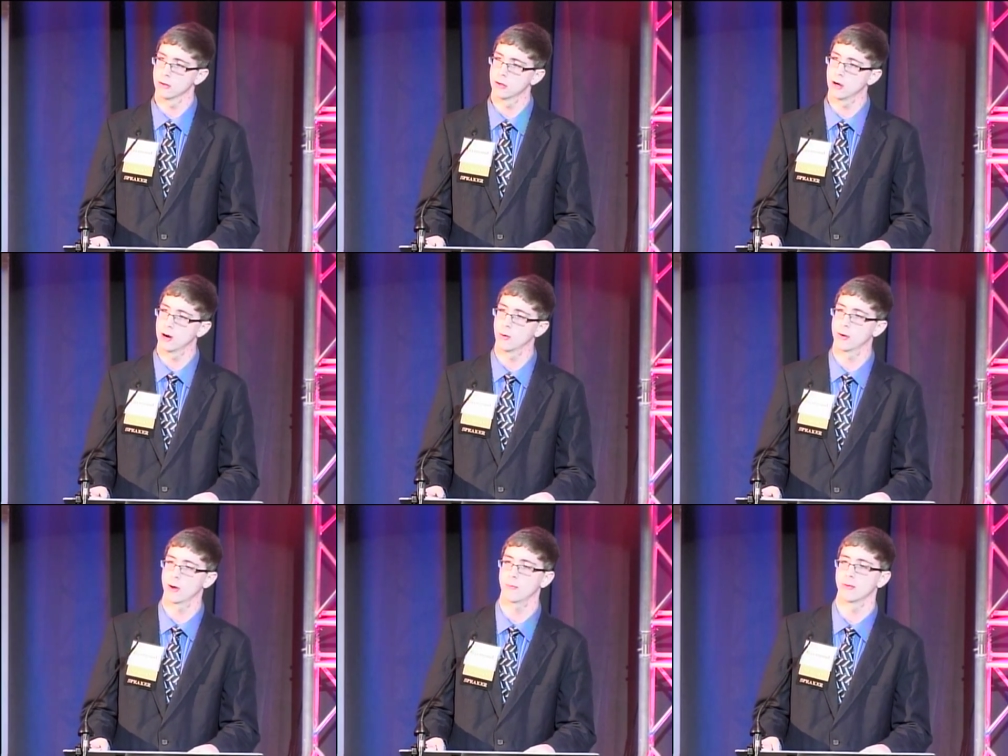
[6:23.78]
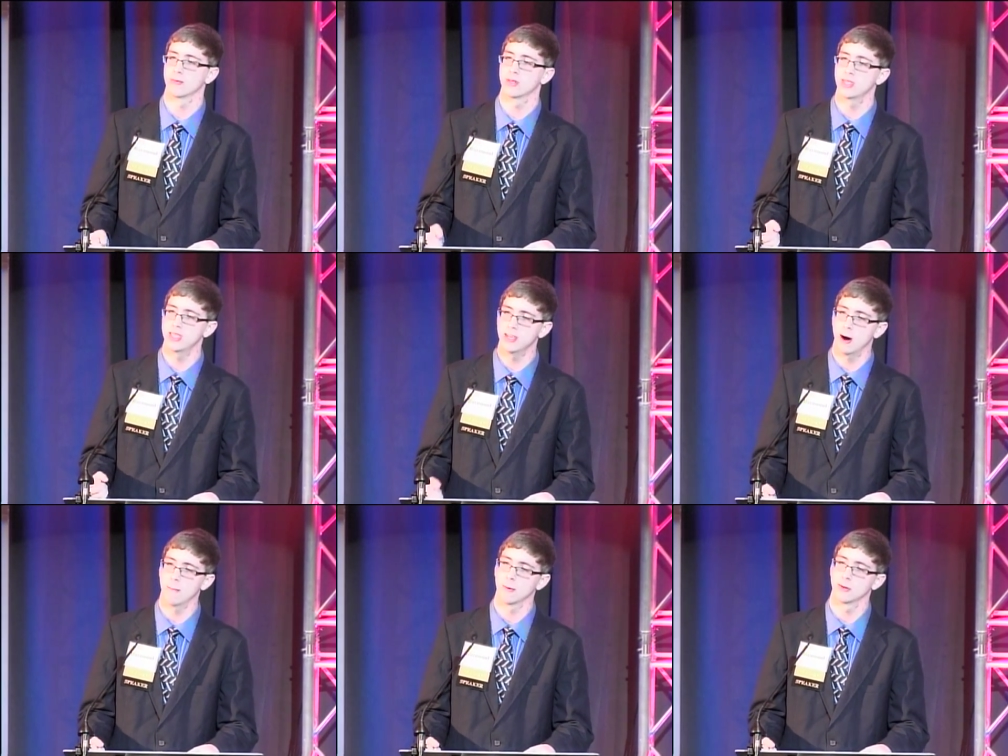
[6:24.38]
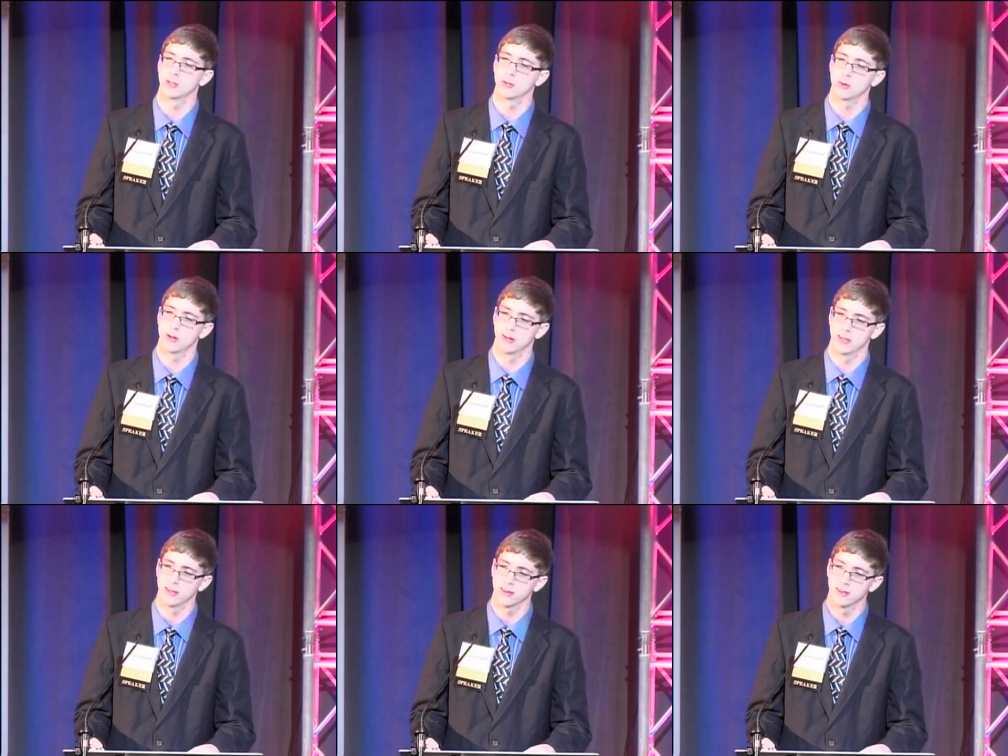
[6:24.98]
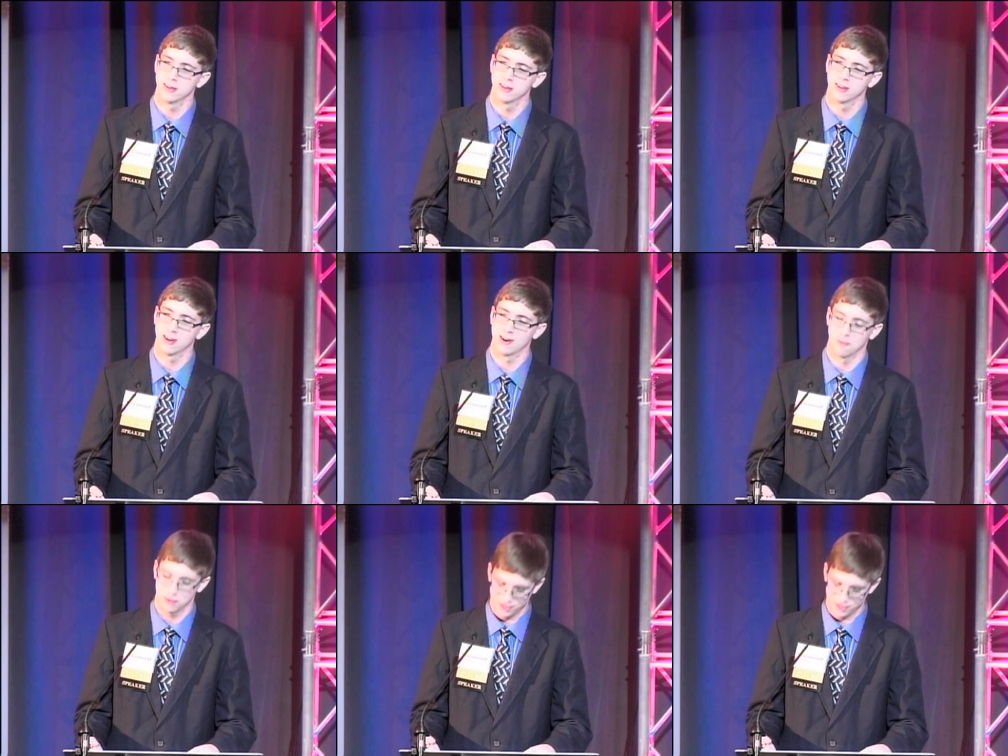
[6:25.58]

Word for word: I want to help them see opportunity. I want to